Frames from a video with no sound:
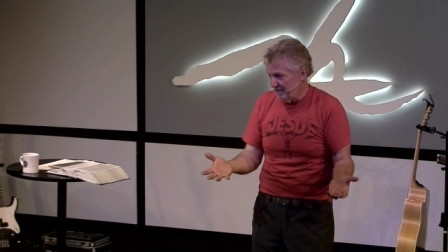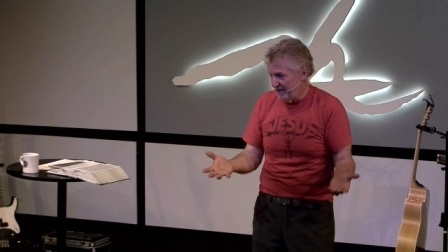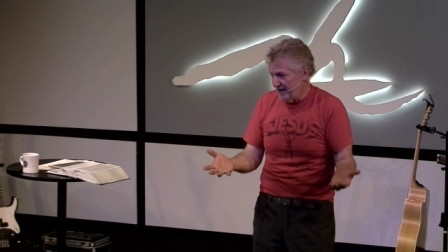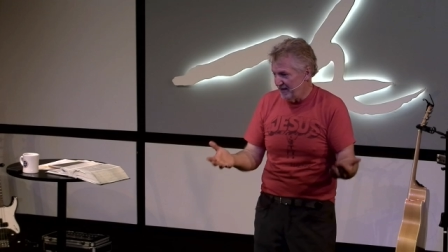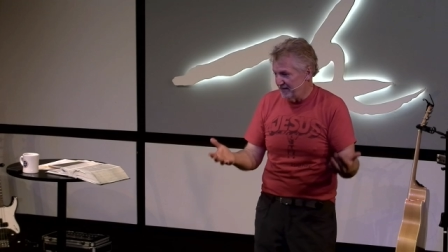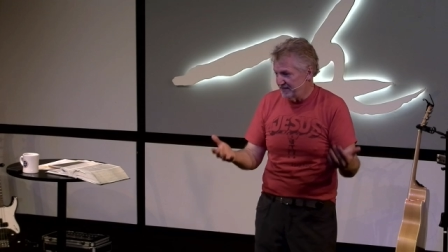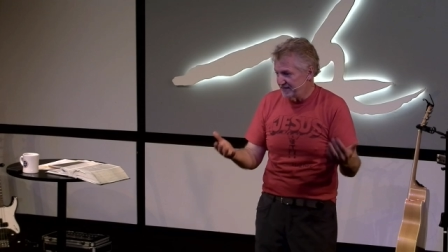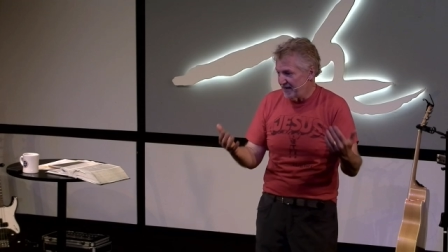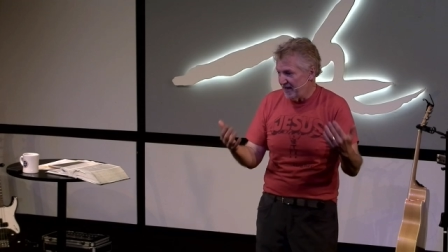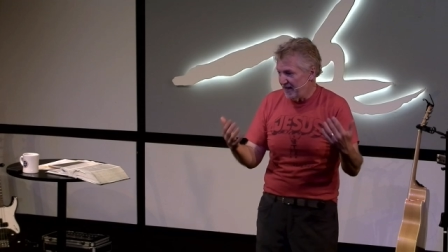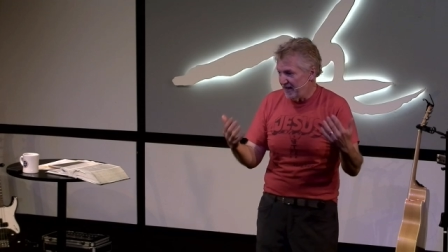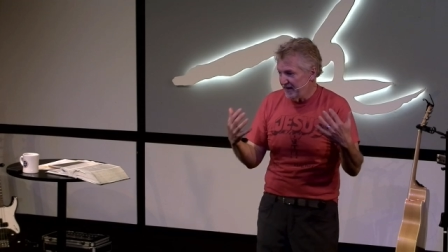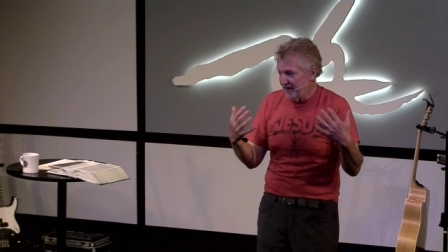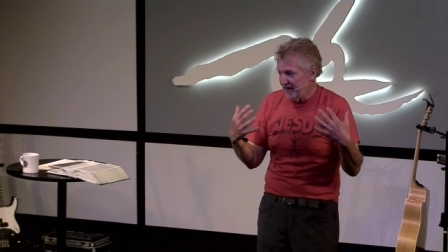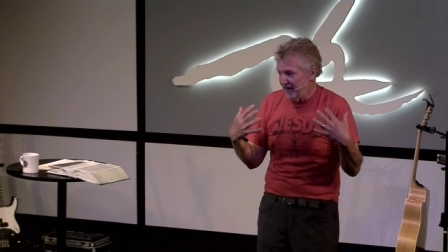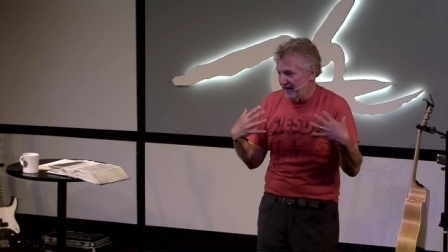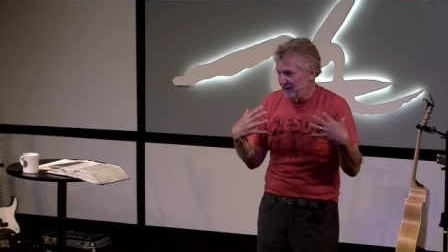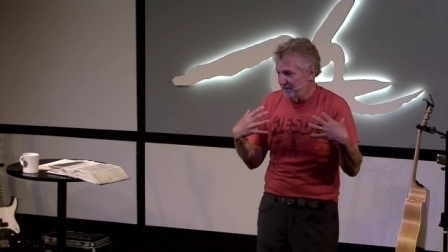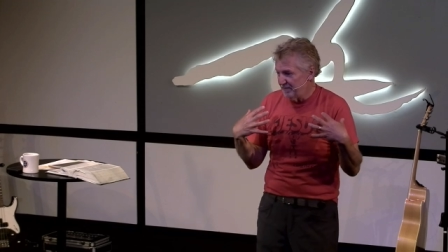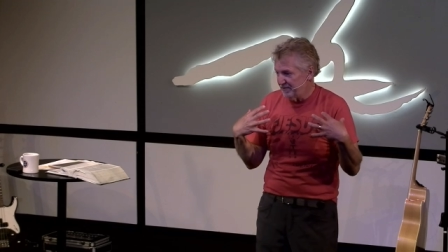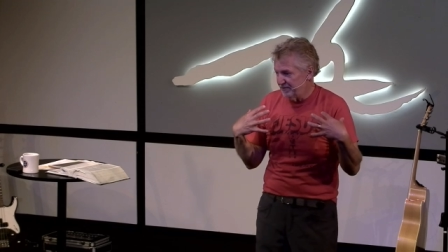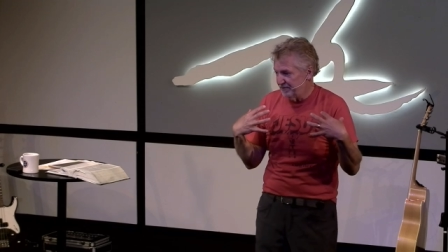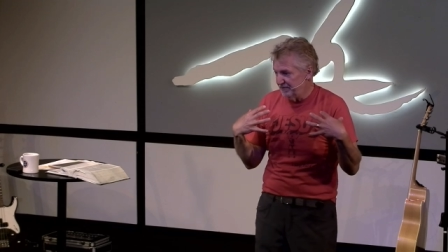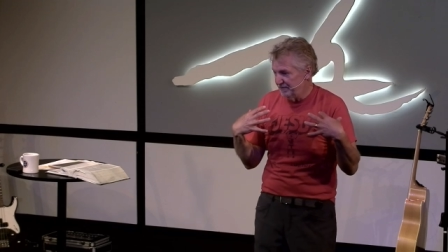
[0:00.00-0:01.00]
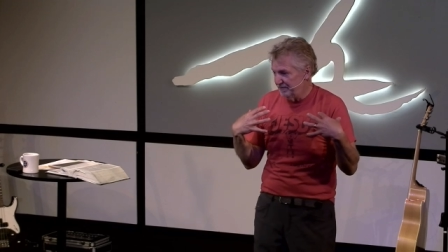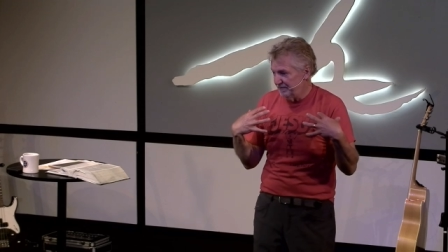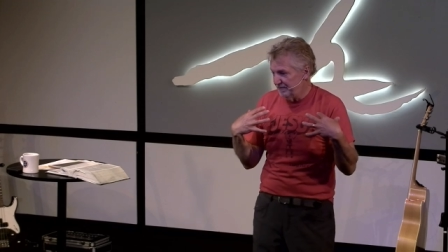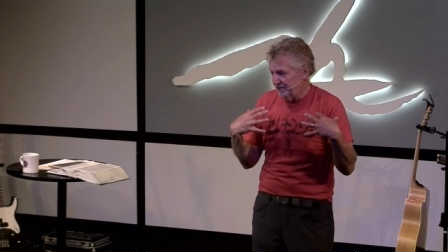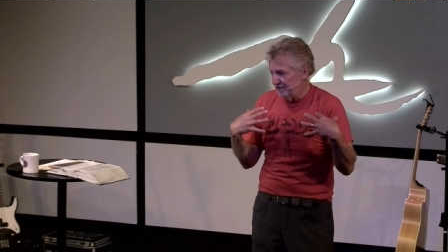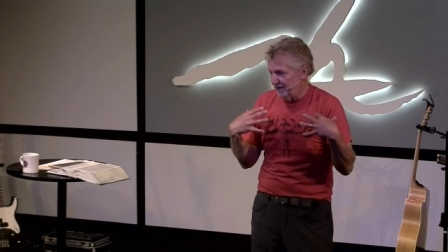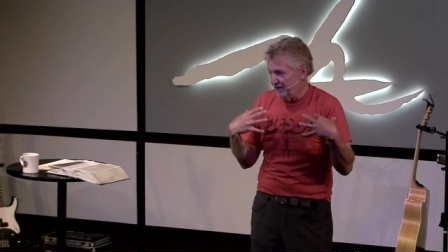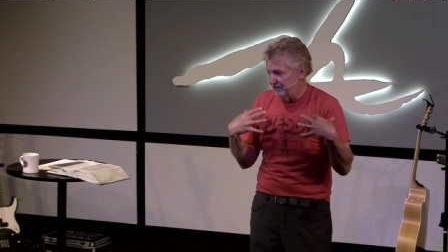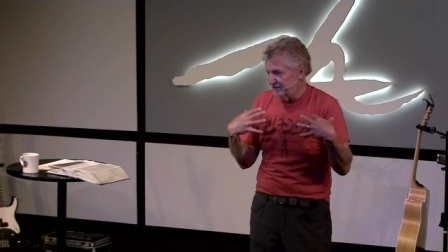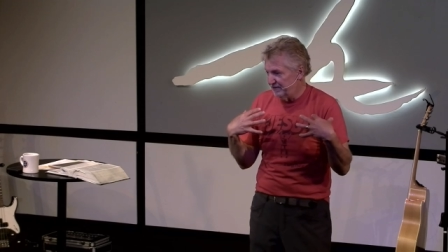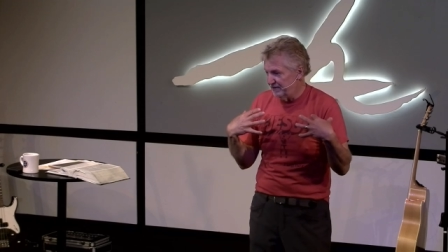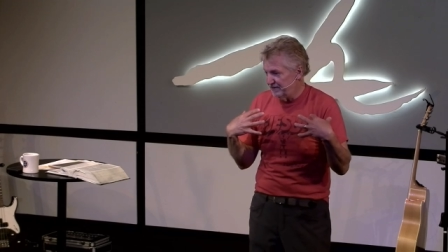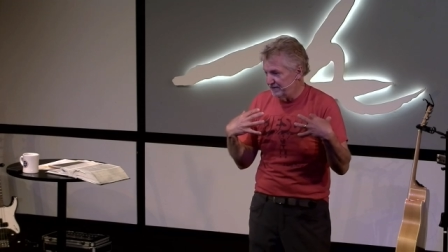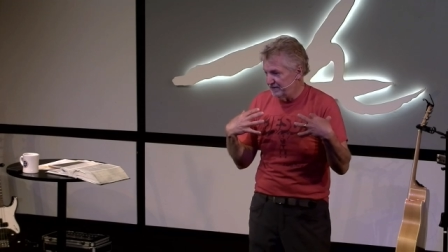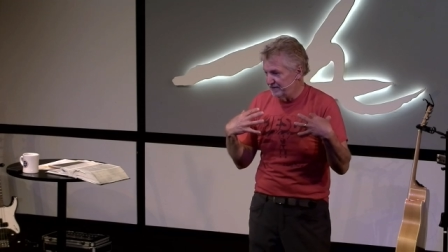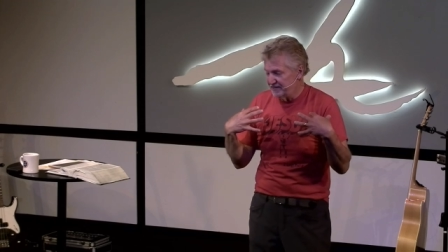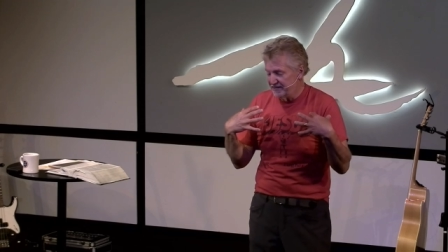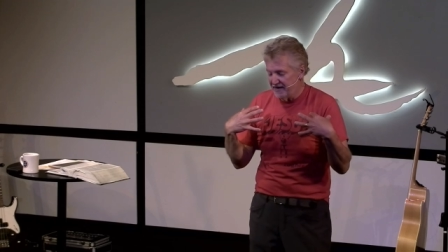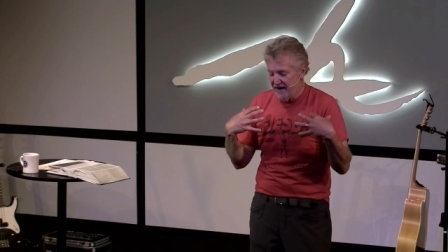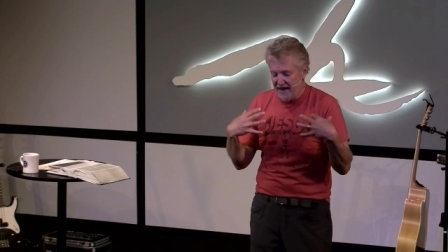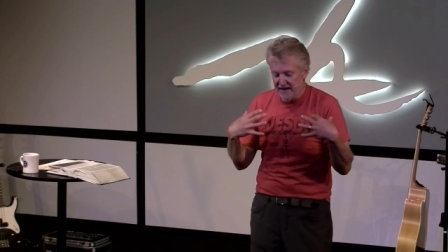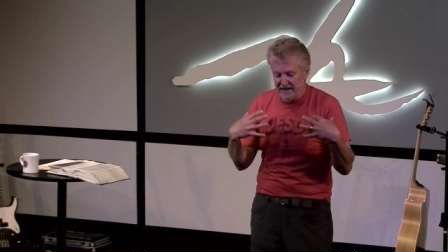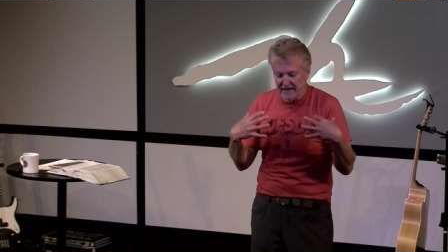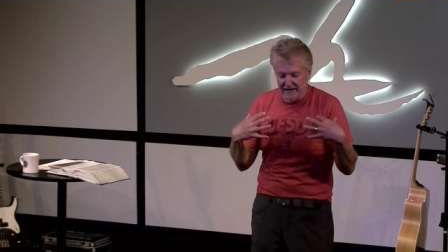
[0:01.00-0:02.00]
as I came to greater
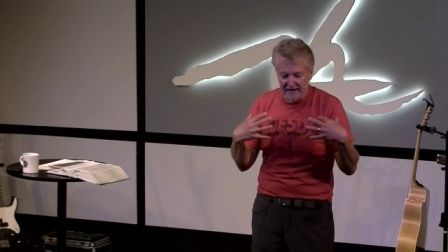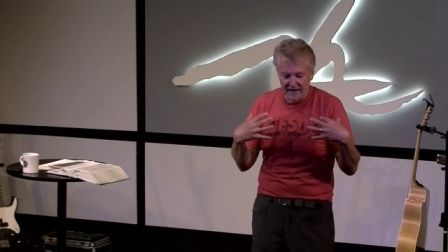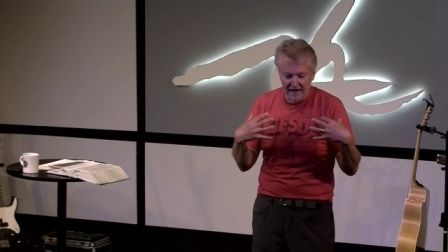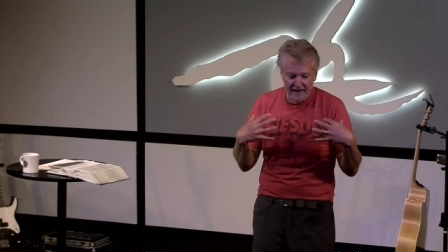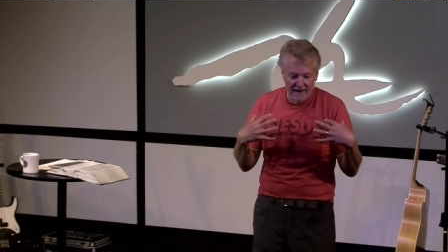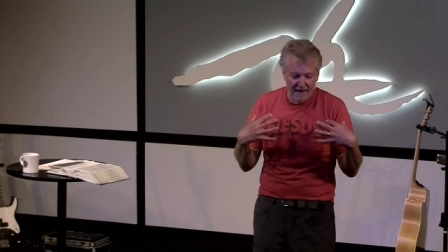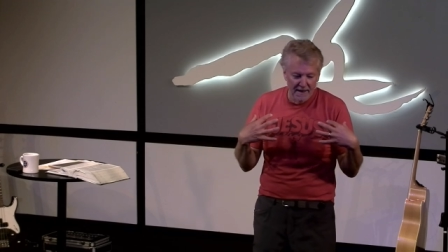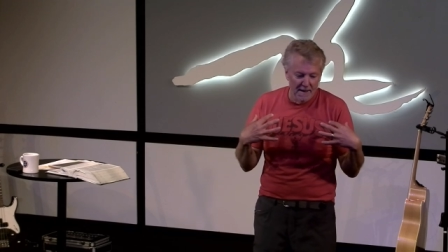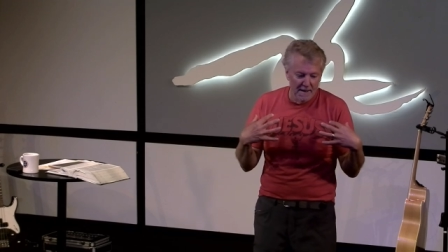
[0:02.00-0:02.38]
understanding.